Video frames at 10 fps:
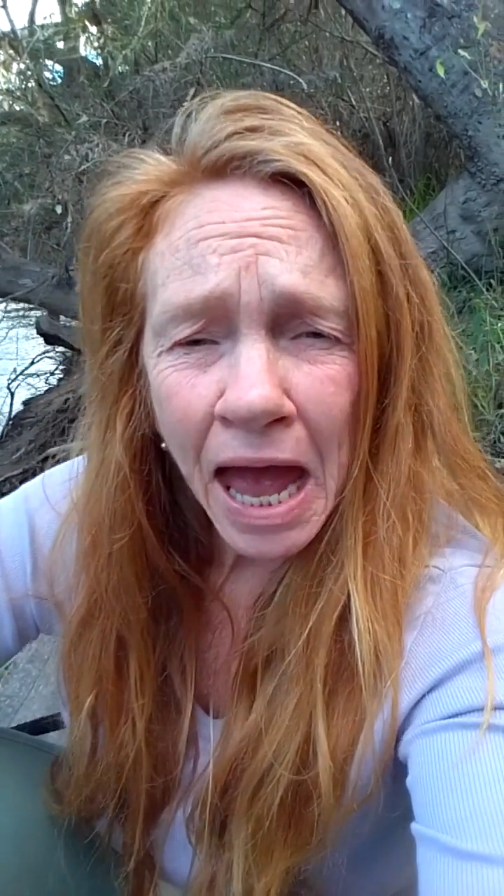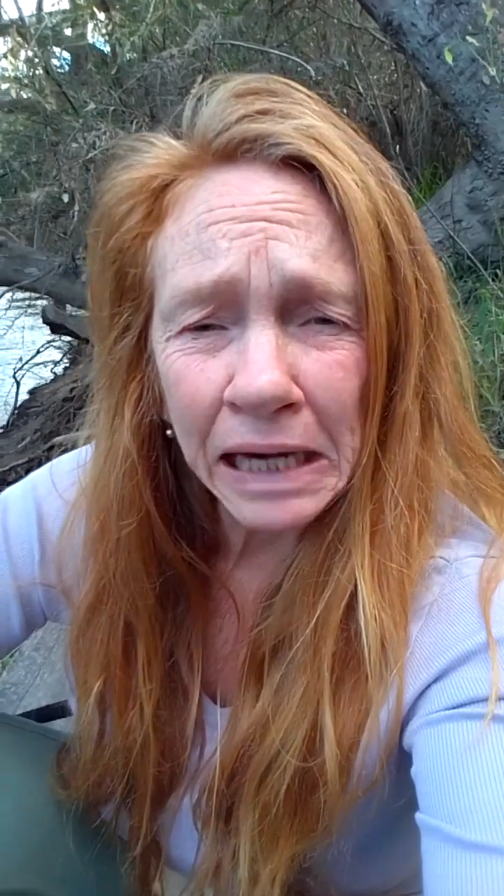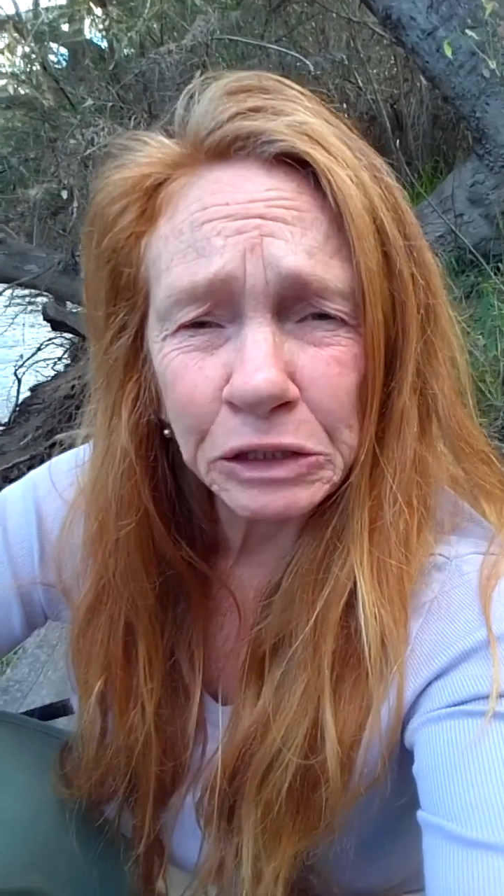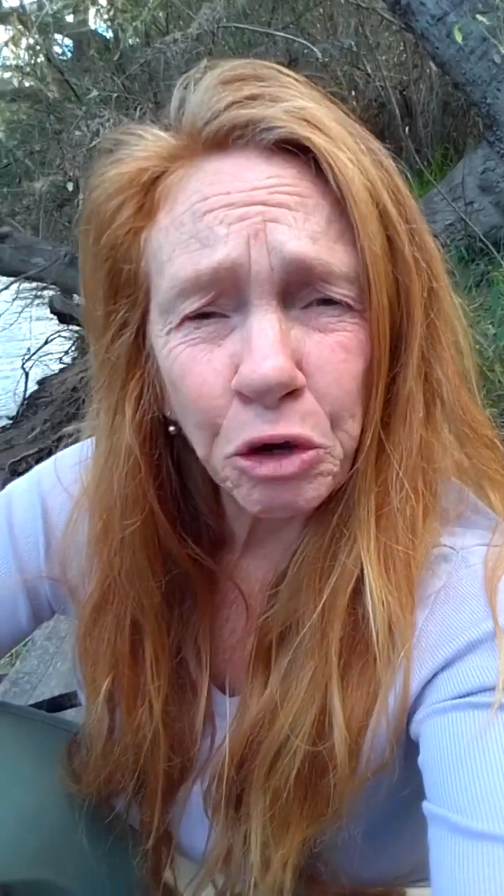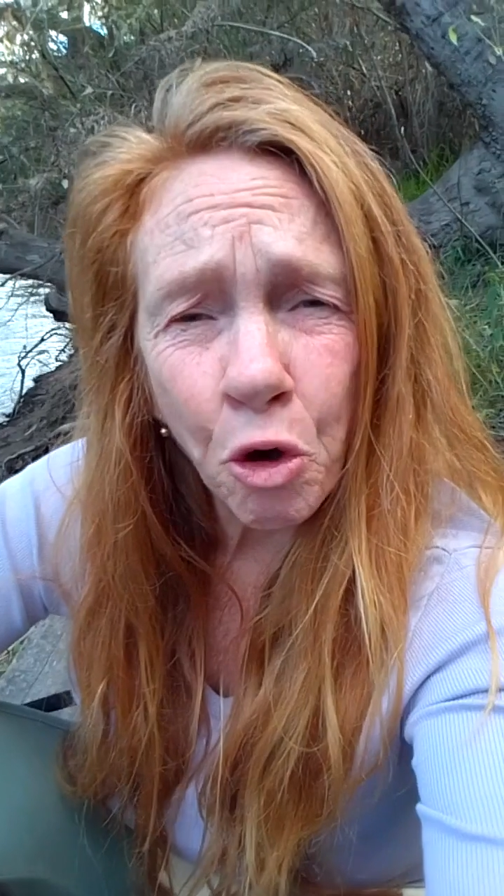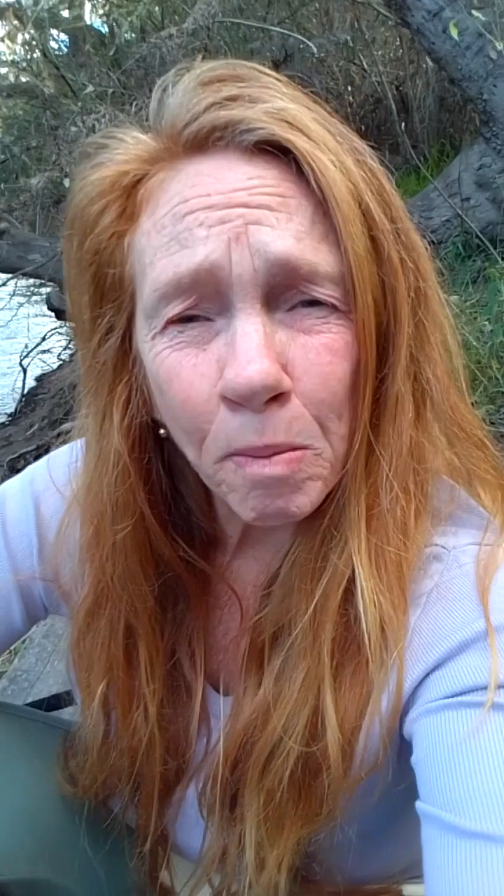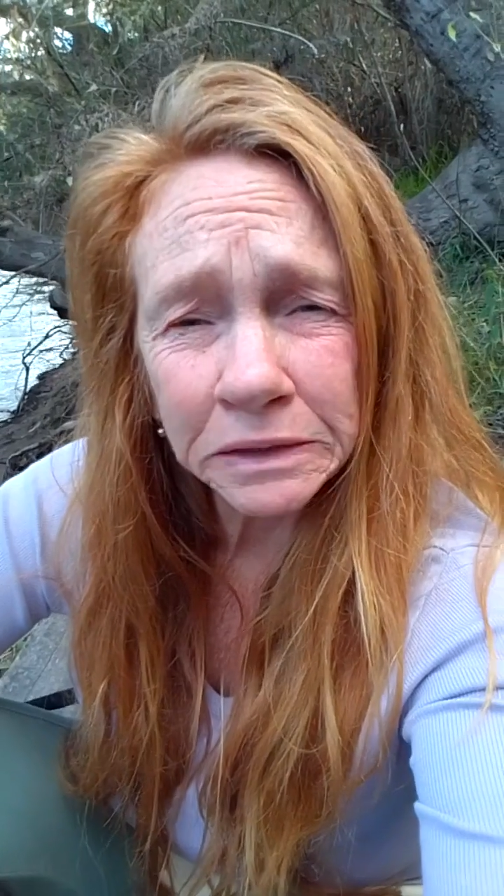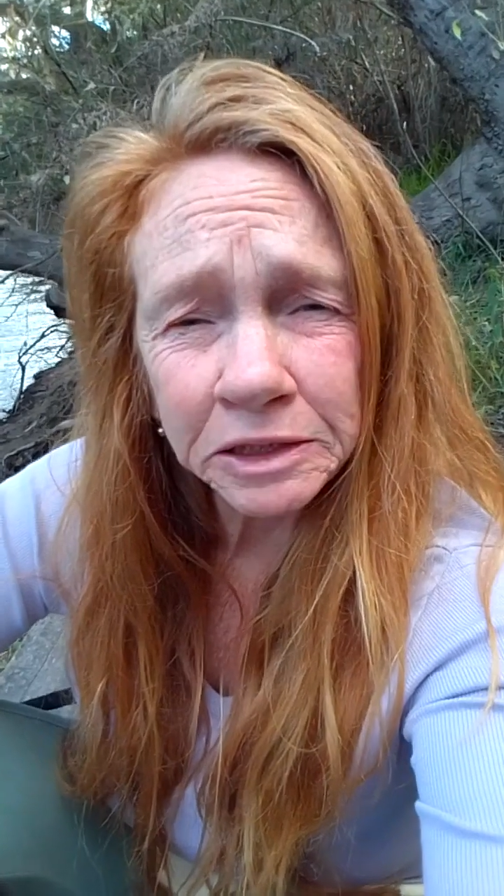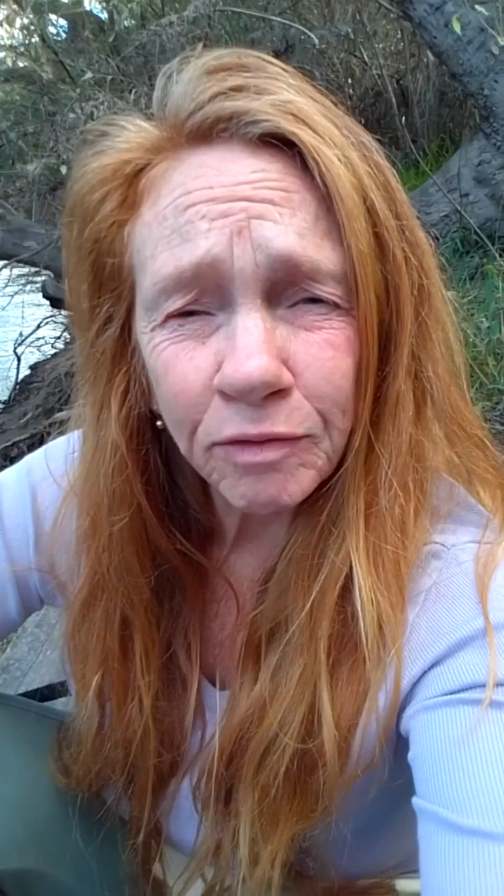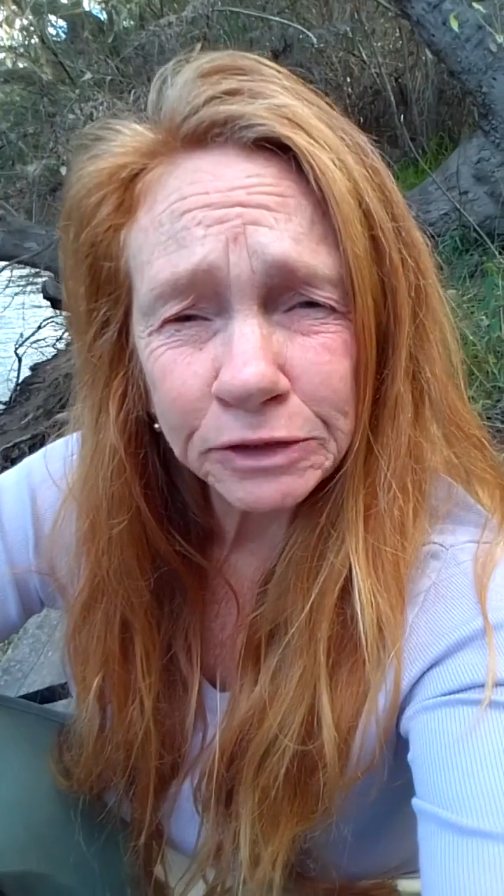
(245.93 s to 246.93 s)
and to call
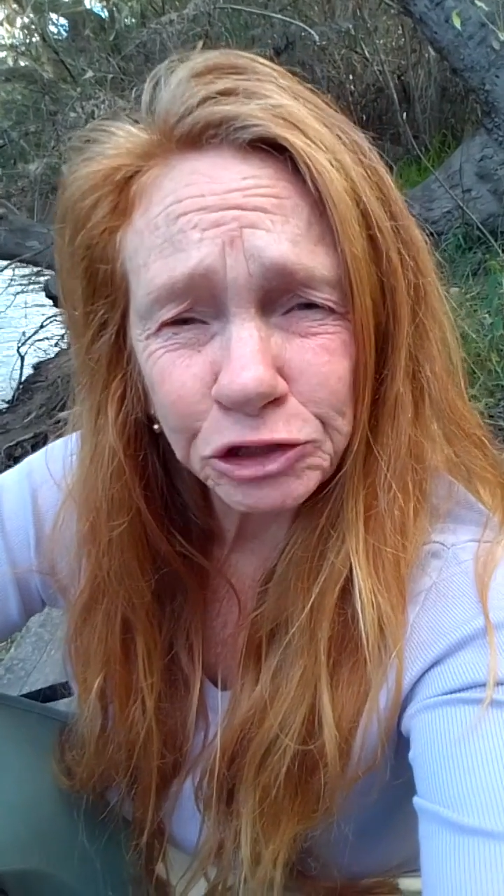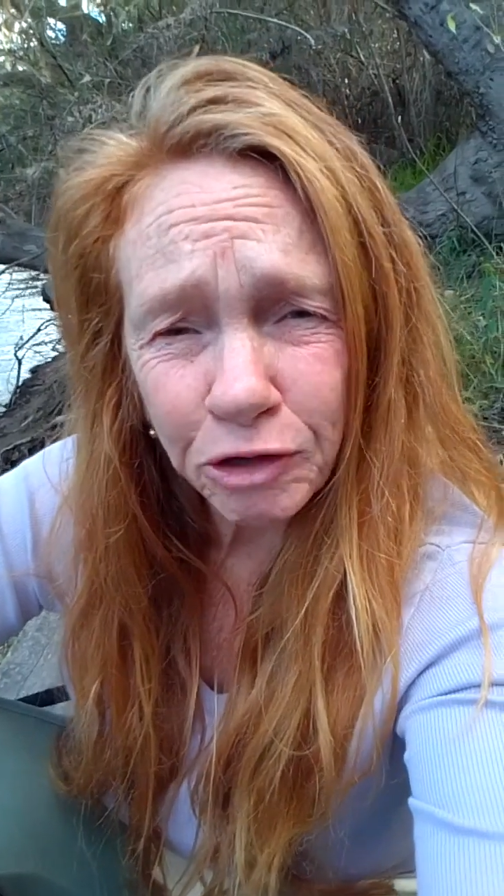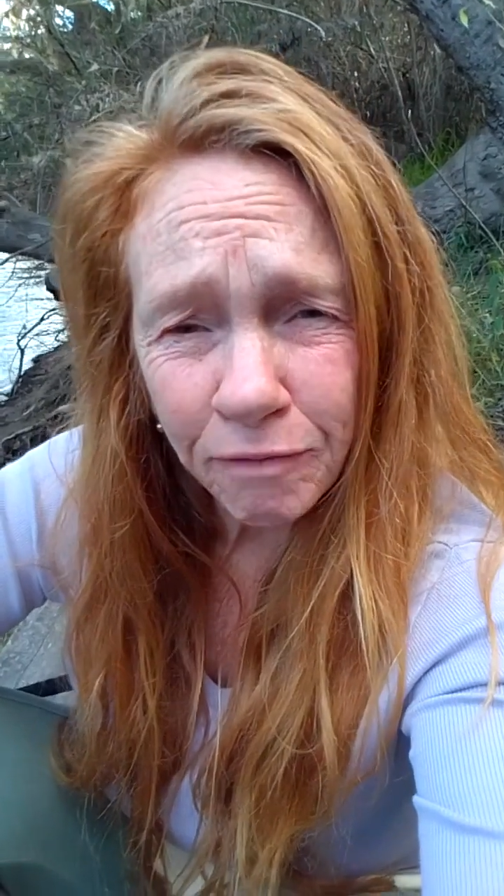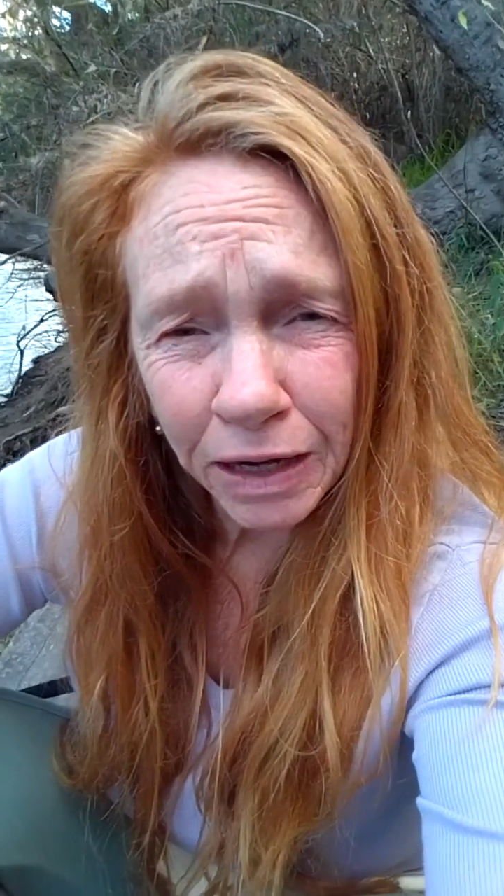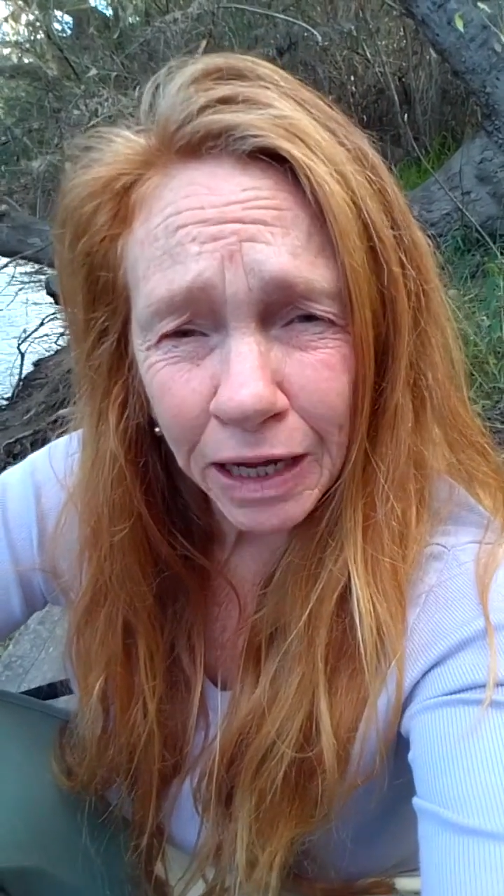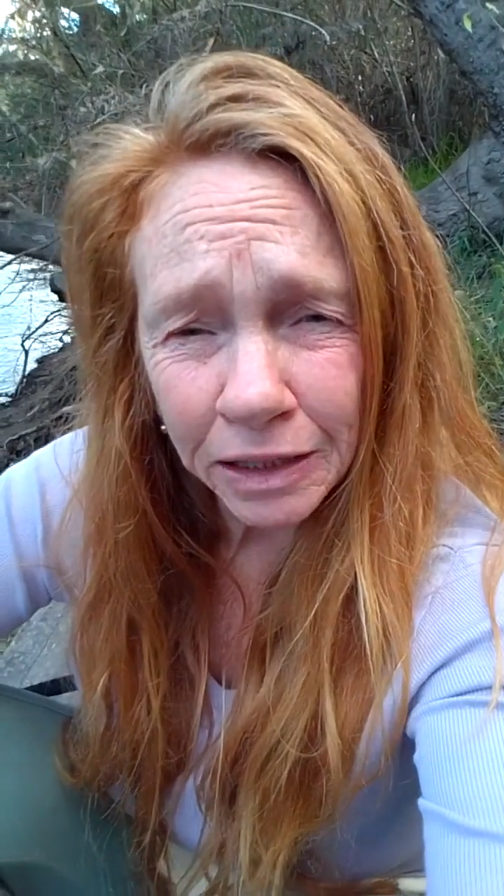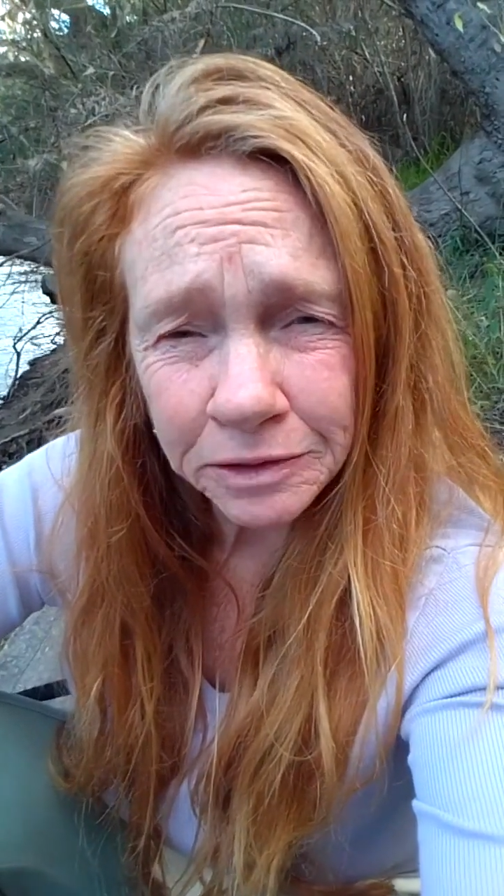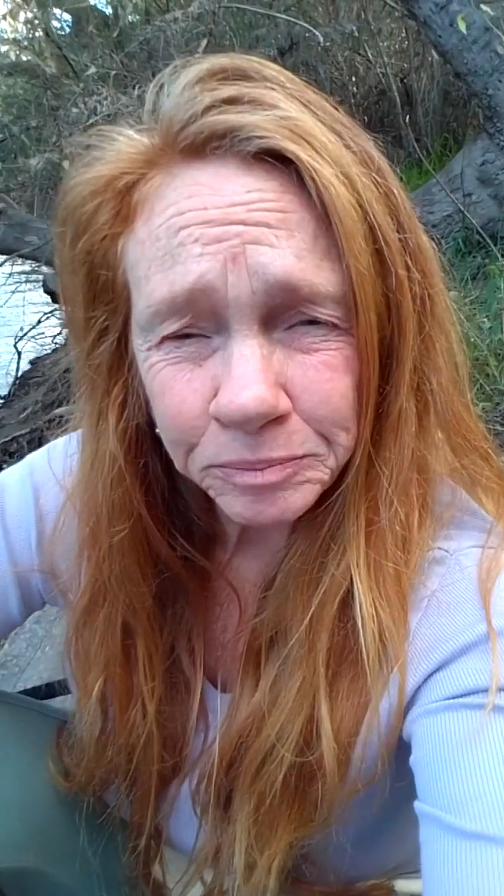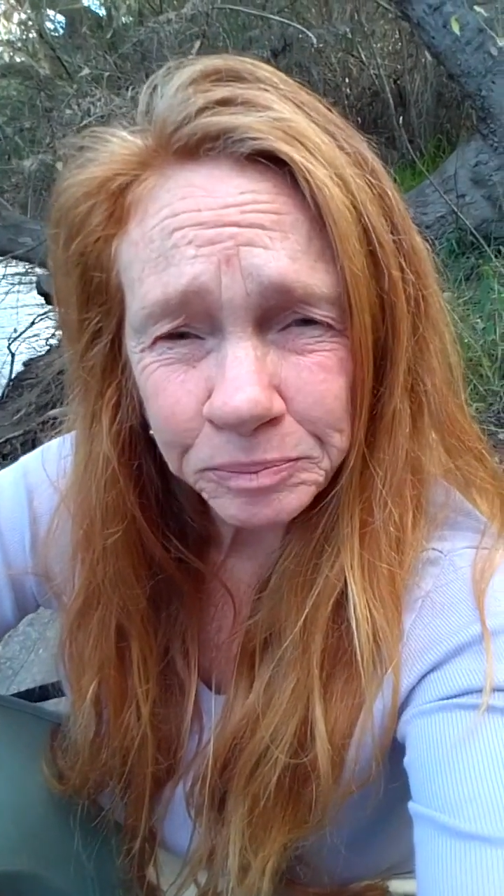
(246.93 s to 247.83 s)
myself a traveller.